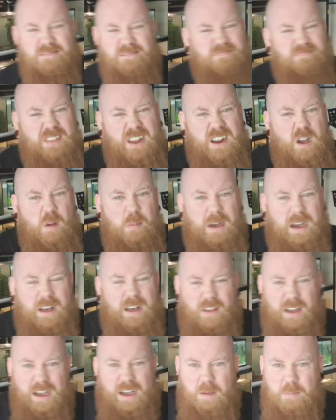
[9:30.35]
Don't know about
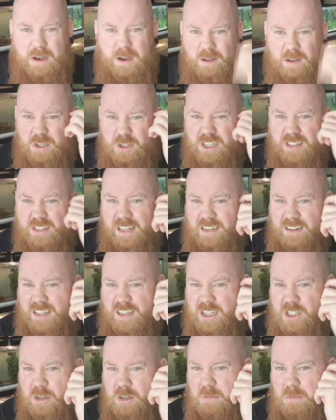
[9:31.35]
that. What do you think? Do you
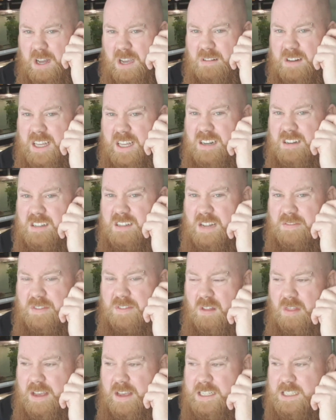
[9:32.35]
think I should upload it and just have it
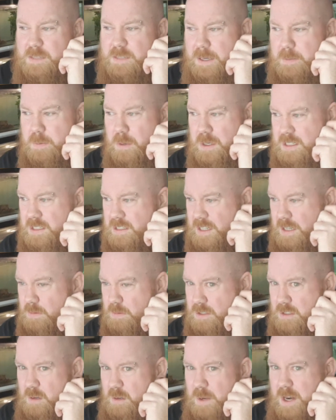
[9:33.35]
on there so people can see
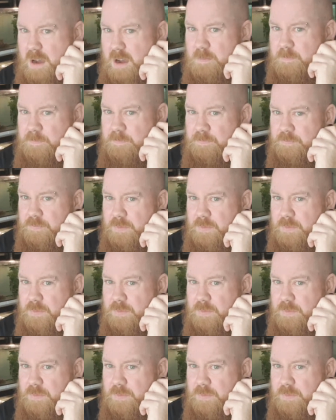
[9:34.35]
what's going on?